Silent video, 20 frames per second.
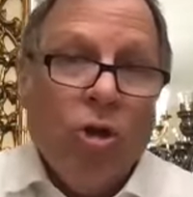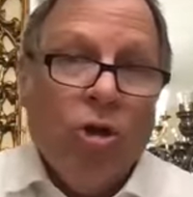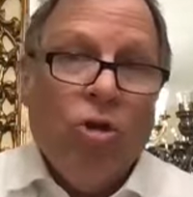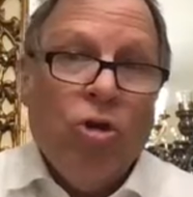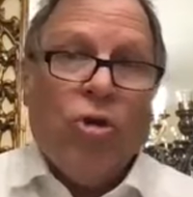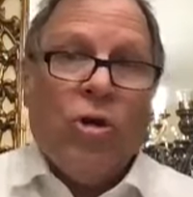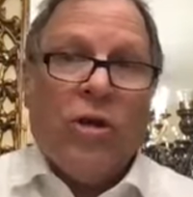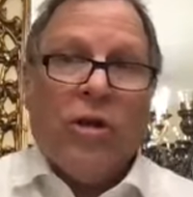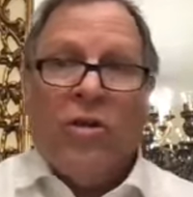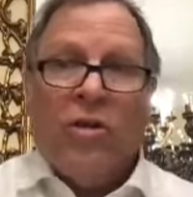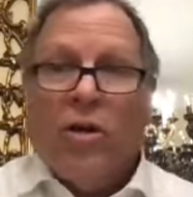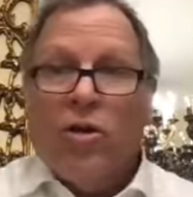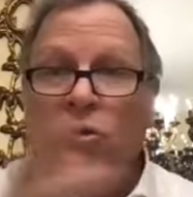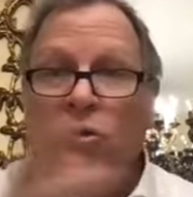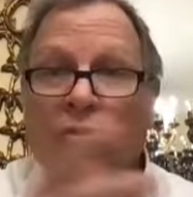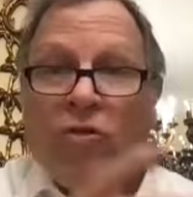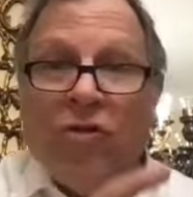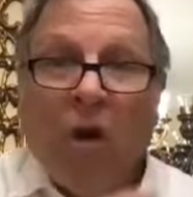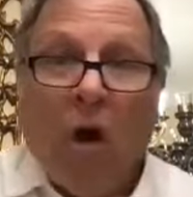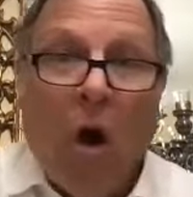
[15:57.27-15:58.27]
you could
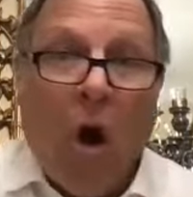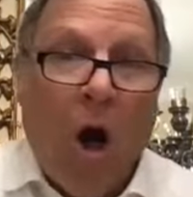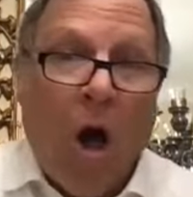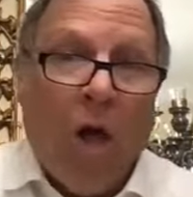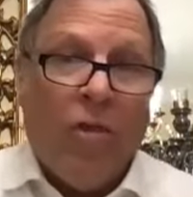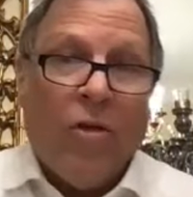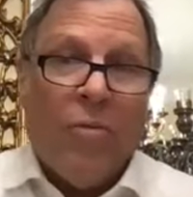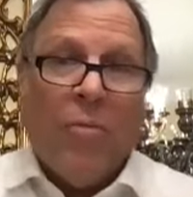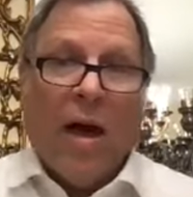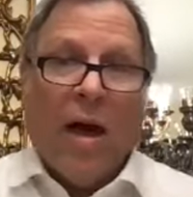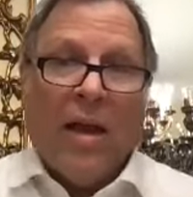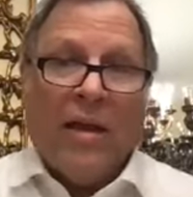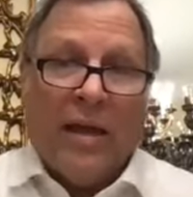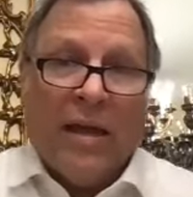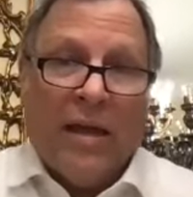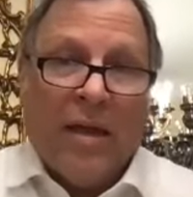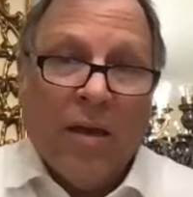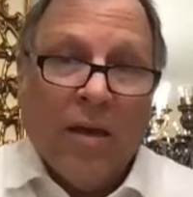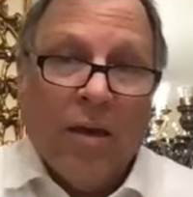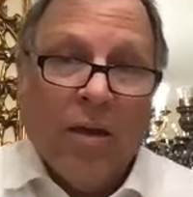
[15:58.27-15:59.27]
use all the
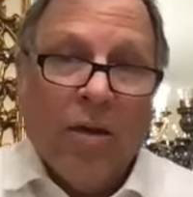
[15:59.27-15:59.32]
money